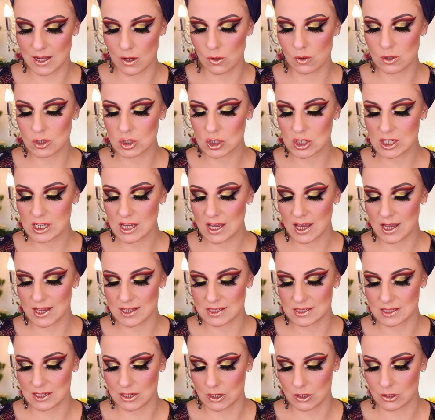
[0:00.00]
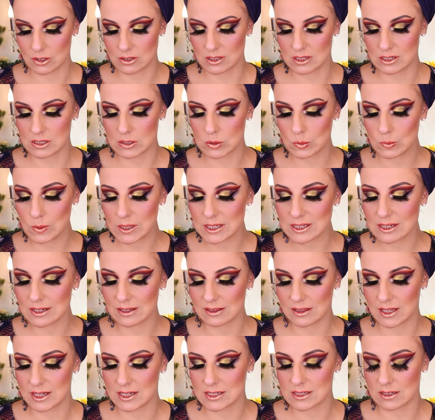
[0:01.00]
Now she has here the Sweet
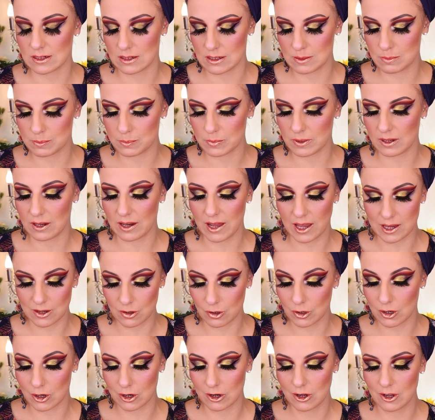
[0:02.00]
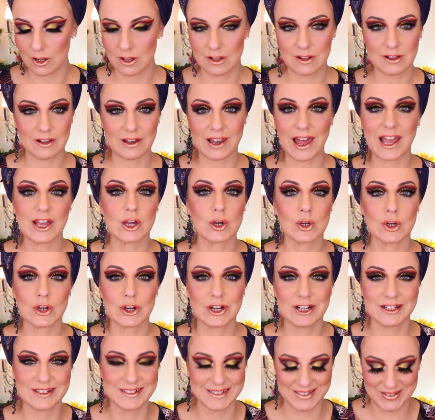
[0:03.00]
Glaze Lip
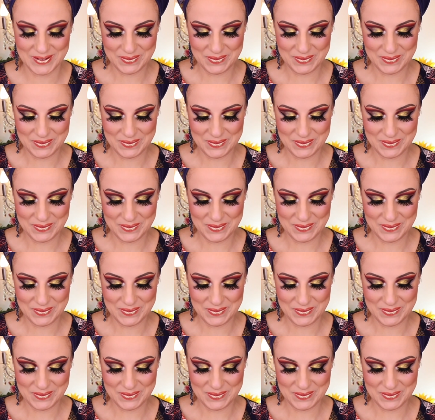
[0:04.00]
Lacquer.